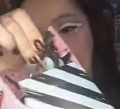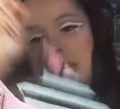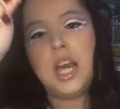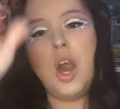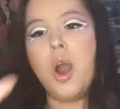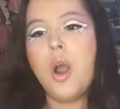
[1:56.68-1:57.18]
me,
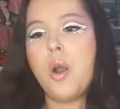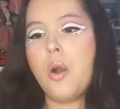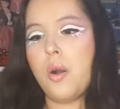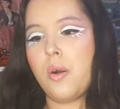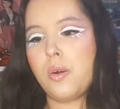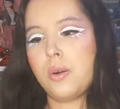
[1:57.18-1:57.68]

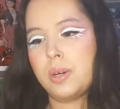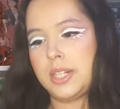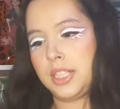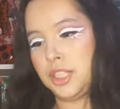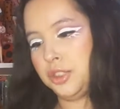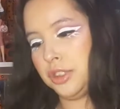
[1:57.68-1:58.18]

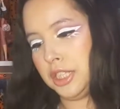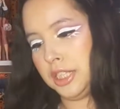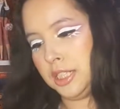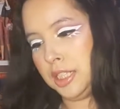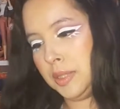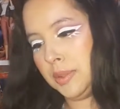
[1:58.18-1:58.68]
always
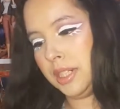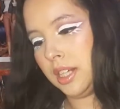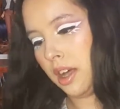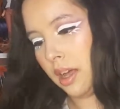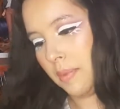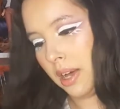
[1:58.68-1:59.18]
struggling with
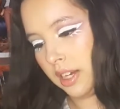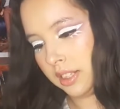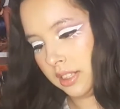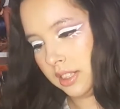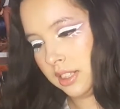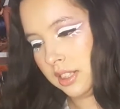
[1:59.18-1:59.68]
doll
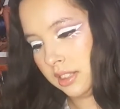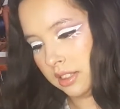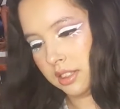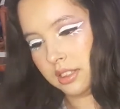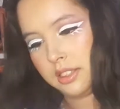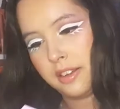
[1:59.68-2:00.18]
boxes
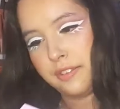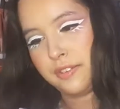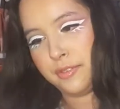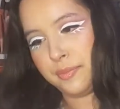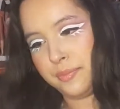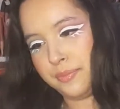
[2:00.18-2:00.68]
and stuff.
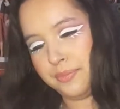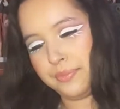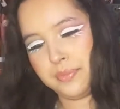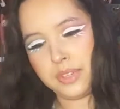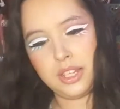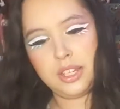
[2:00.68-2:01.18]

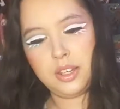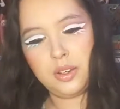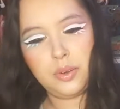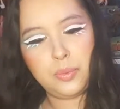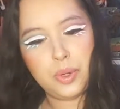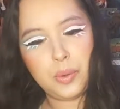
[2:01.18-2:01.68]

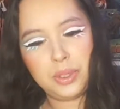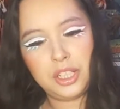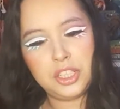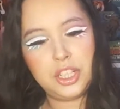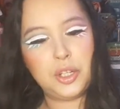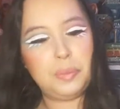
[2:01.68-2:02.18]
What would
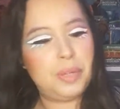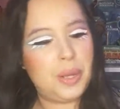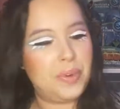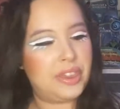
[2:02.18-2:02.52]
this channel be